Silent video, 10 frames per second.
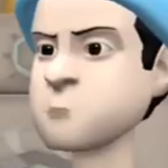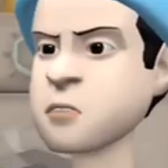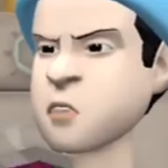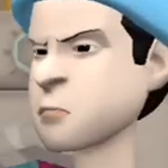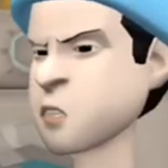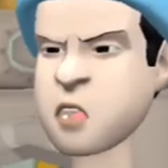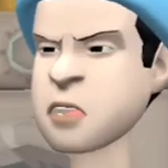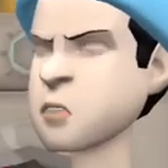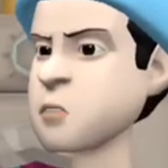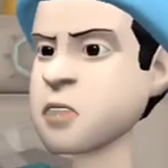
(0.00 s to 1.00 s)
Don't
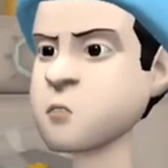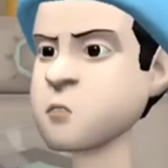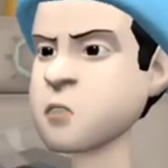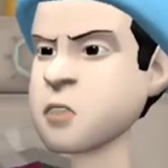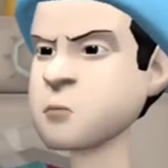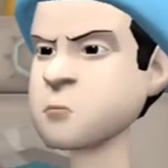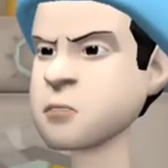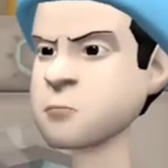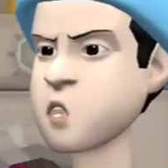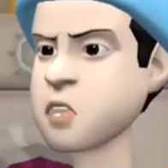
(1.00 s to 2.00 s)
apologize to me.
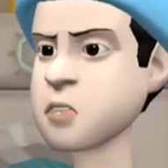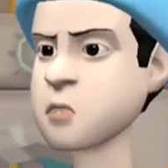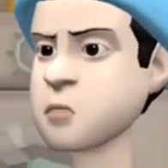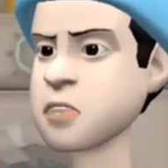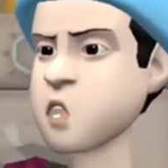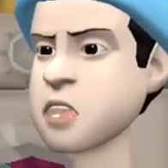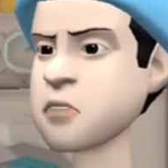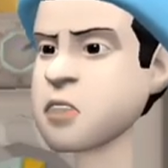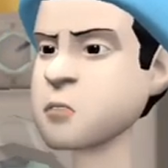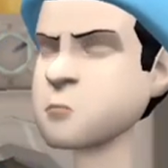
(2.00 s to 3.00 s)
Apologize to
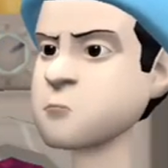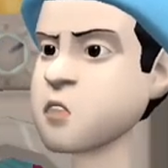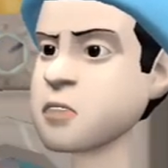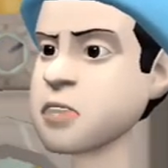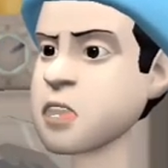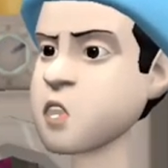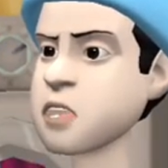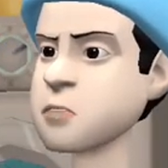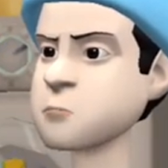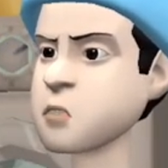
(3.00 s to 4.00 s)
Jeffy, for going to
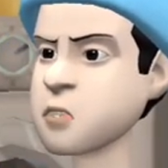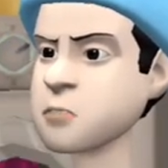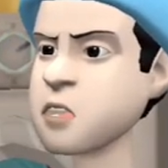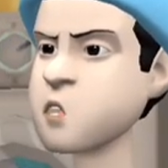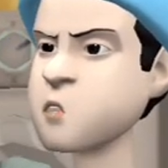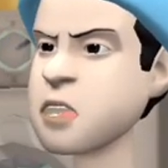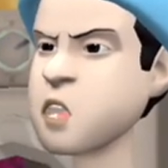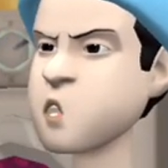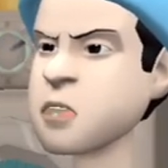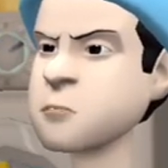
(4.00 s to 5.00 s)
his bathtub room
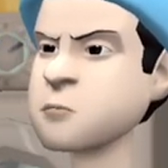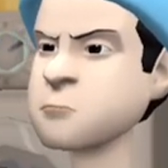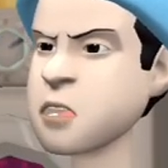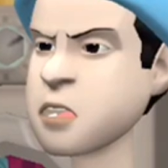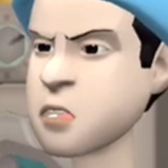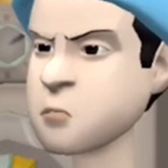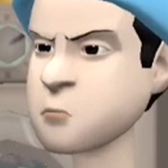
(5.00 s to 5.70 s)
without his permission.